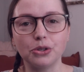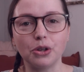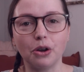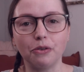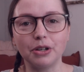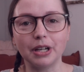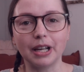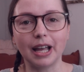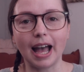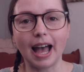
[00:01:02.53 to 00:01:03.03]
of
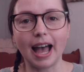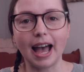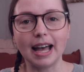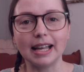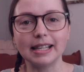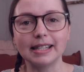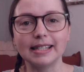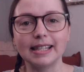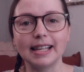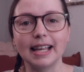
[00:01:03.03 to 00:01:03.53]
the
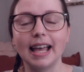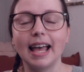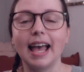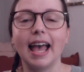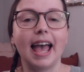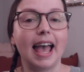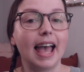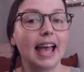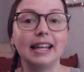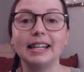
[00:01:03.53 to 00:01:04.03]
cards
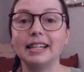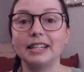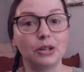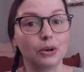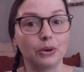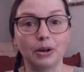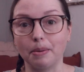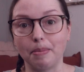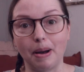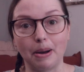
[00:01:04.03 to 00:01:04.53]
and
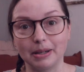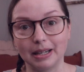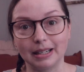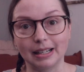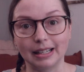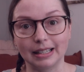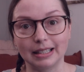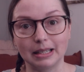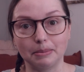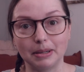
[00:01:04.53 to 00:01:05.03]
talk about it a
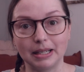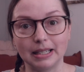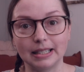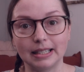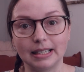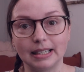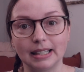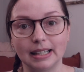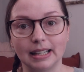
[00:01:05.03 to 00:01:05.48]
little bit.